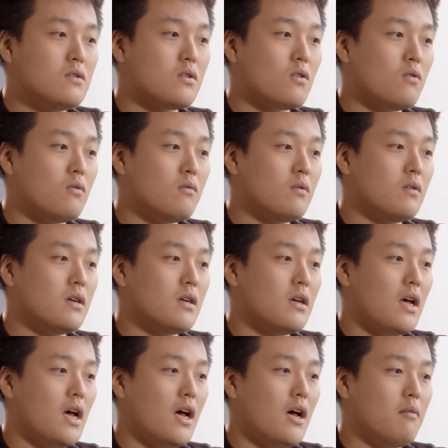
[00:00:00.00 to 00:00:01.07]
So
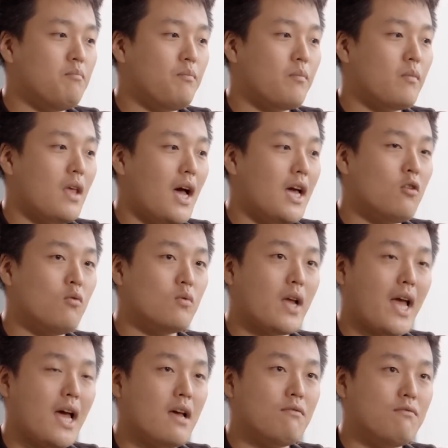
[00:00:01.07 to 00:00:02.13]
I
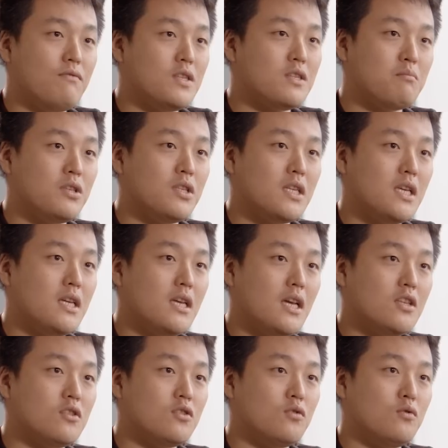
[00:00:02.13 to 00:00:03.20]
don't have
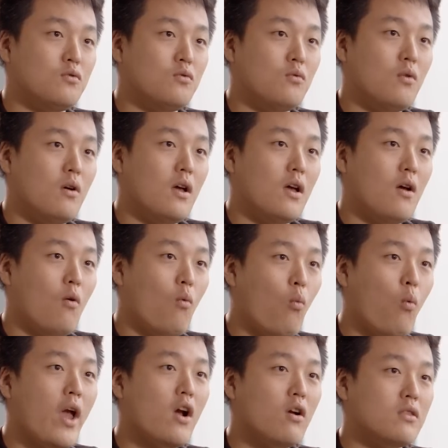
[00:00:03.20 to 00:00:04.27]
visibility into
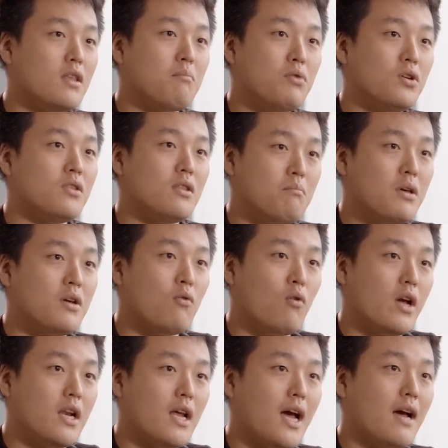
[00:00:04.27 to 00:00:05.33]
where they put the
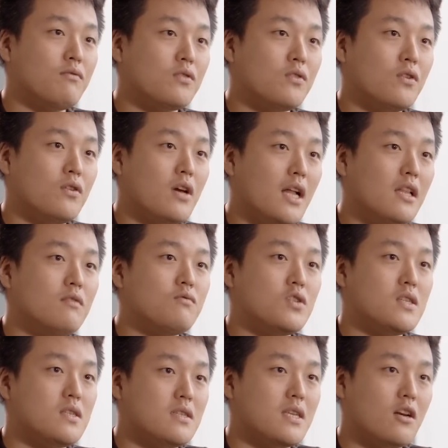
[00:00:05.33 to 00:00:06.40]
Bitcoin after
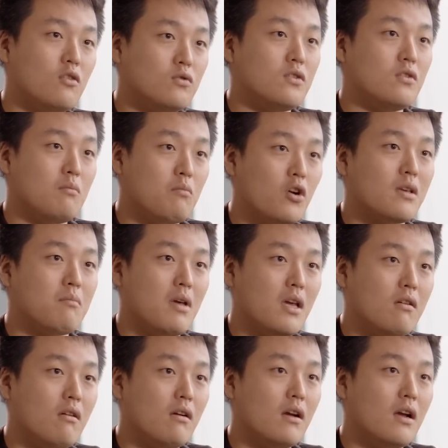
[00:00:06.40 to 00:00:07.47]
LFG settled to the market
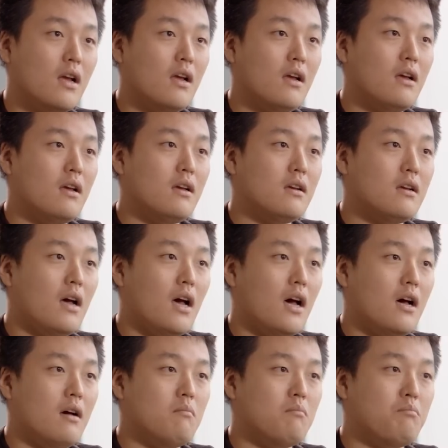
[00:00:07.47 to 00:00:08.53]
maker,
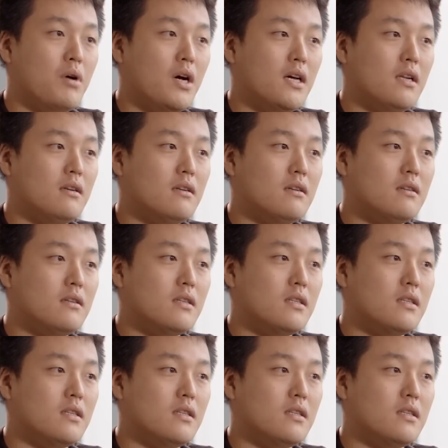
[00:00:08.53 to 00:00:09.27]
but